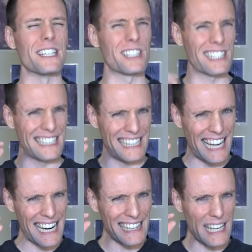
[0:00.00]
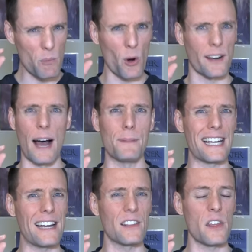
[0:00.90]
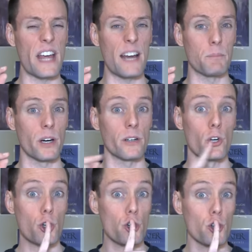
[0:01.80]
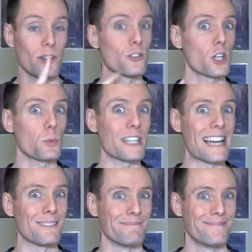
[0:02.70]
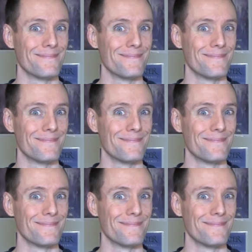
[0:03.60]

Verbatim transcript: is slightly more complicated than that, but shh, just pretend.